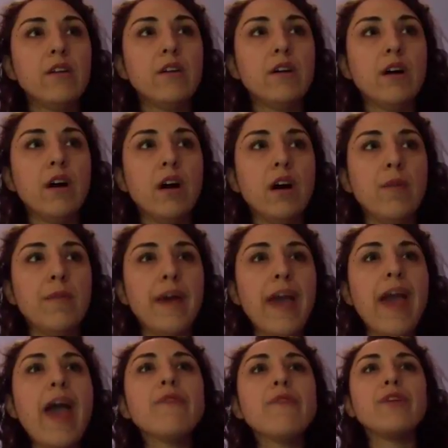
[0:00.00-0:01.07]

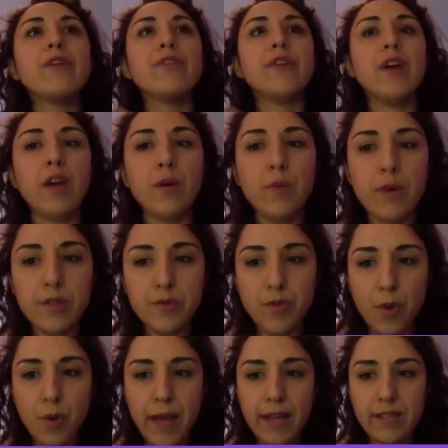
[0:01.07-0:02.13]
everything was
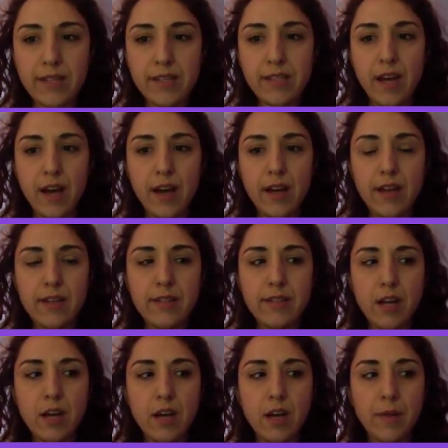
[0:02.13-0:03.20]
romanticized.
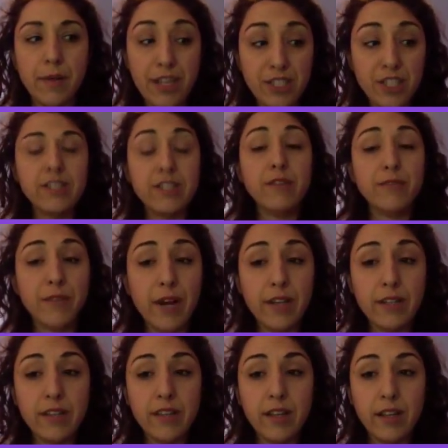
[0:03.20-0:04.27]
Actually did
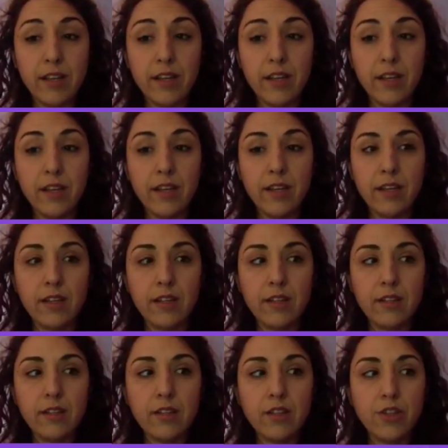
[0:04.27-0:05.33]
find that he
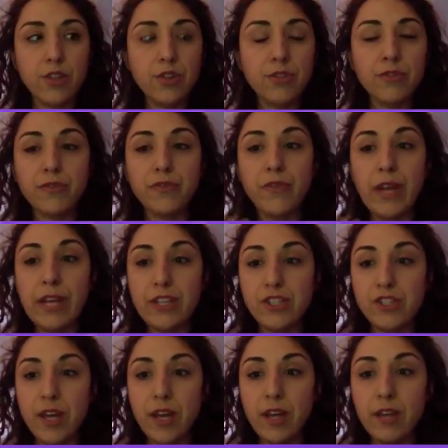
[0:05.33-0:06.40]
couldn't finish
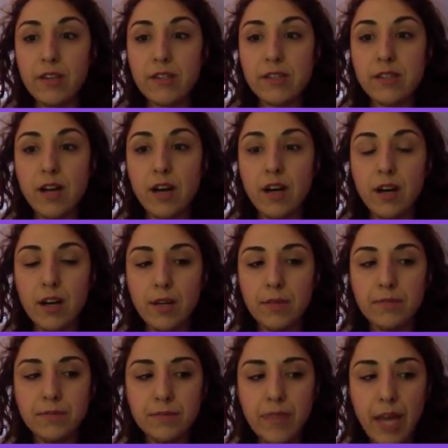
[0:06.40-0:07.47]
things,
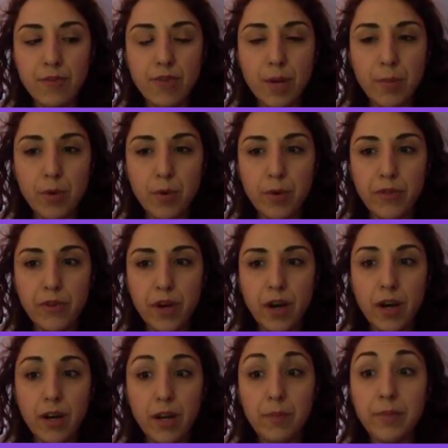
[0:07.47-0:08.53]
had trouble with
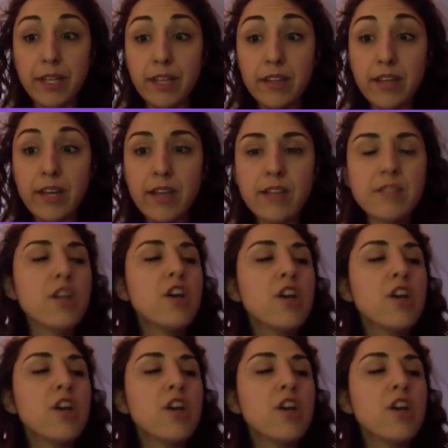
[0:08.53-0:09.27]
completing things,